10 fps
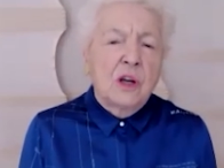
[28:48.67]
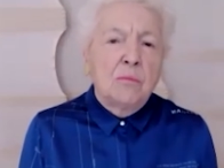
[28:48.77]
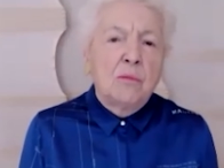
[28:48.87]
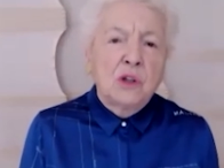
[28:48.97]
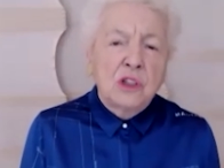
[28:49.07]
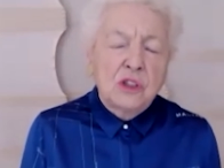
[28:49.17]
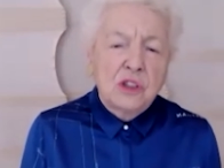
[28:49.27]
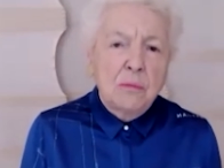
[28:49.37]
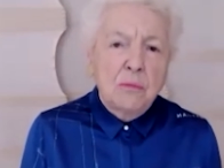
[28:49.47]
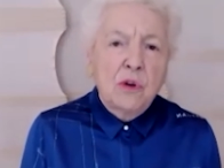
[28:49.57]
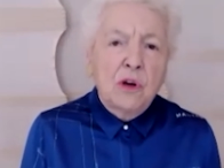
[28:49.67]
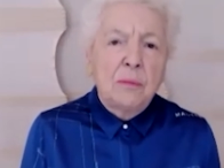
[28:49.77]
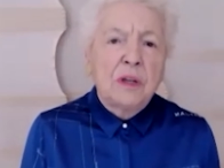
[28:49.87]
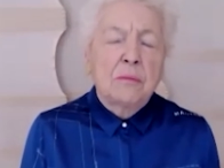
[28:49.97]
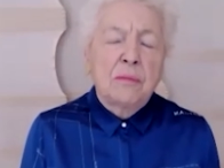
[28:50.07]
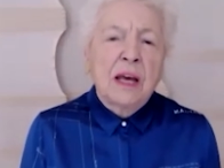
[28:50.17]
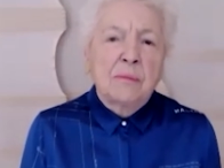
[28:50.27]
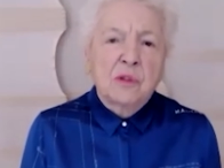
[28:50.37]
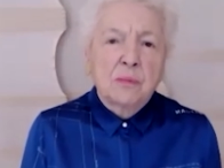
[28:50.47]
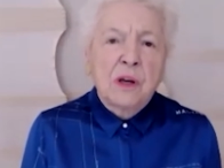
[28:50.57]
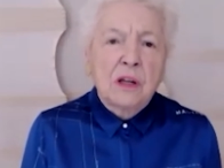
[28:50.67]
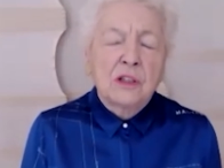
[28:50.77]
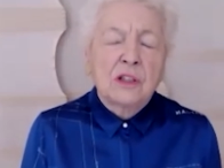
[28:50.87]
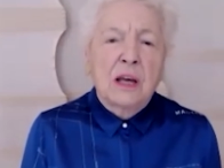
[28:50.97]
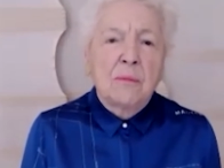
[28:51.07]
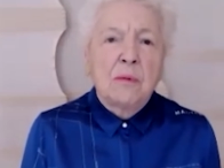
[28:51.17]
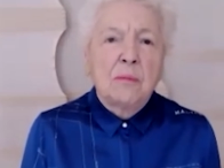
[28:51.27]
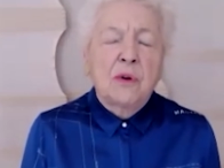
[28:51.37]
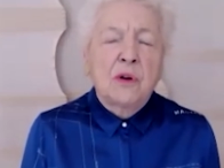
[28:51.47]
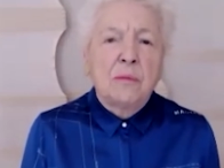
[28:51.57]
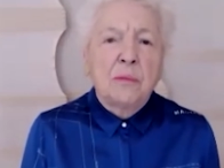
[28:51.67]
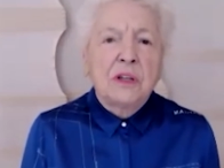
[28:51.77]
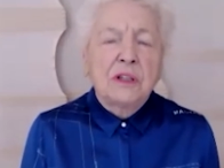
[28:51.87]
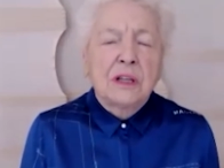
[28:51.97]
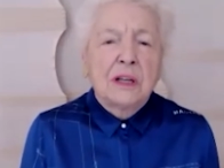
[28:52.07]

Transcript: modest employment, perhaps part time employment.